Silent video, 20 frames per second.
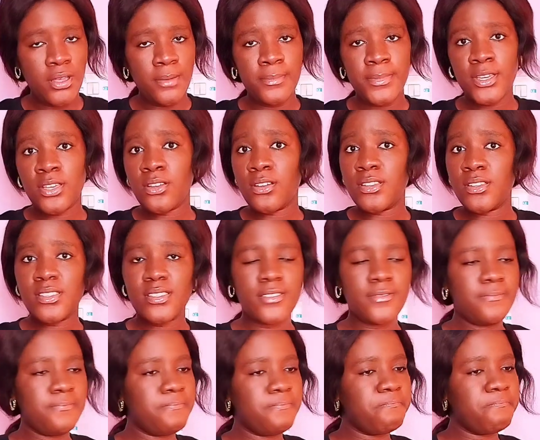because
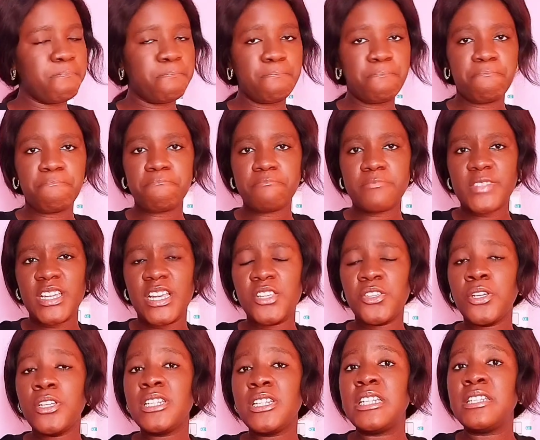
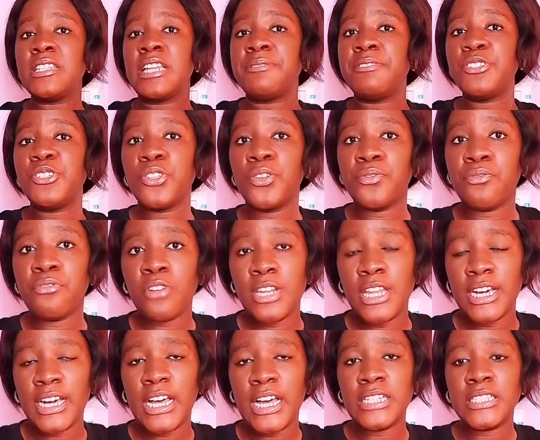only the intervention of
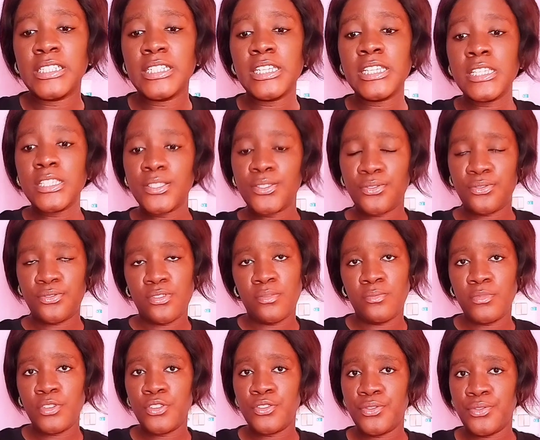God that can ease
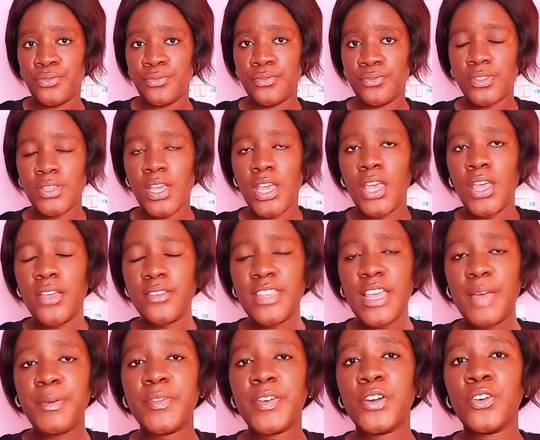some issues. So
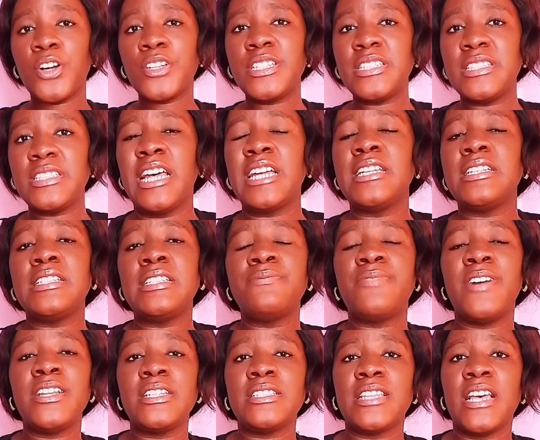I pray for God's
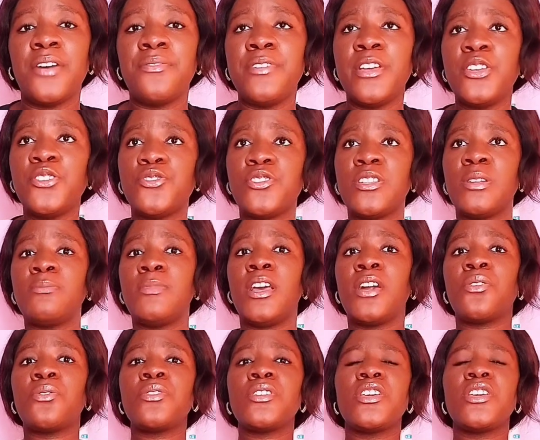divine intervention. I'm
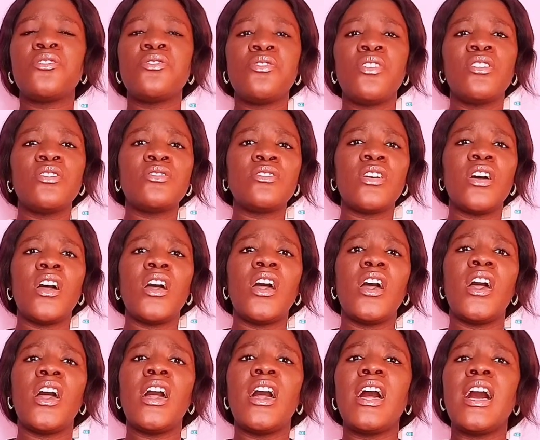like, okay, God,
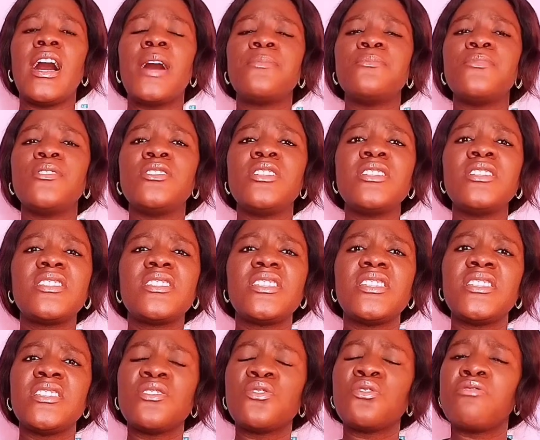this
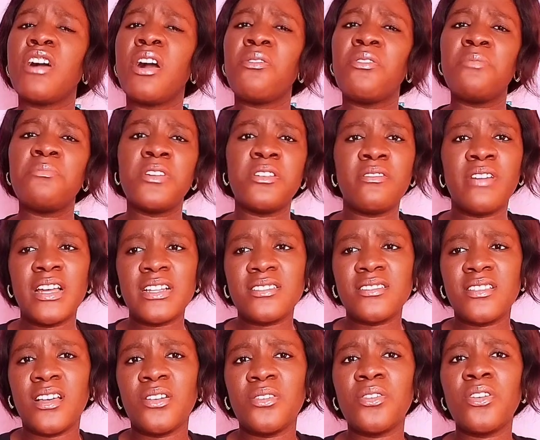thing is overwhelming
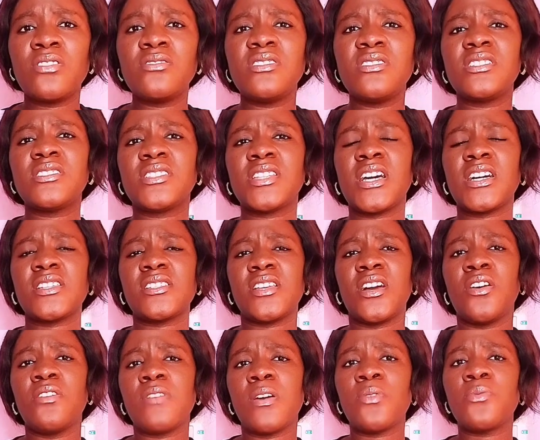right now. All these tasks
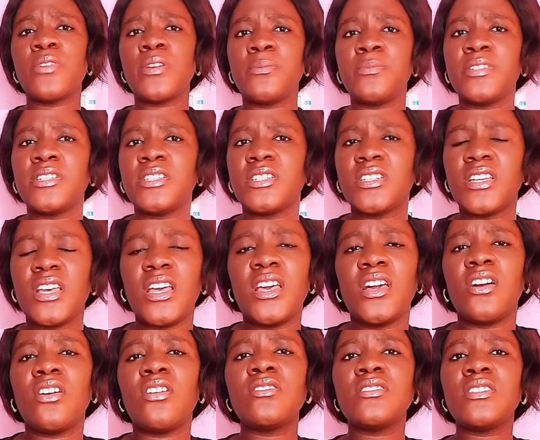are
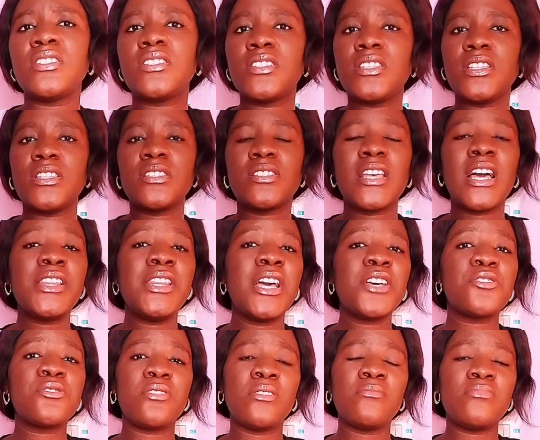overwhelming. All these things, and there
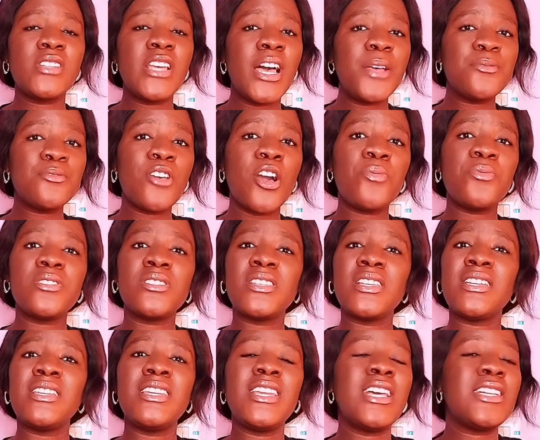are sometimes God will
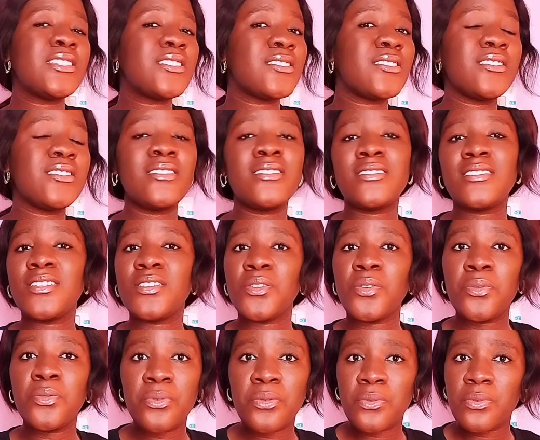say, let this
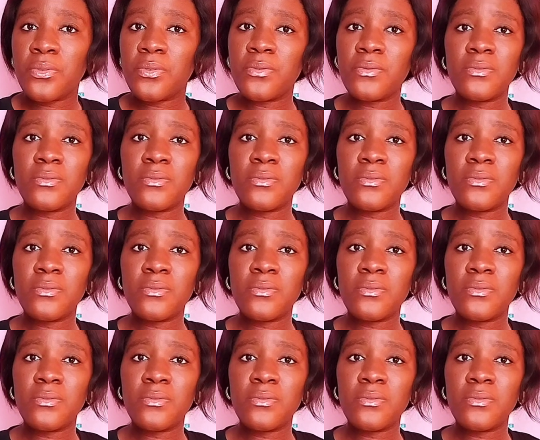thing go.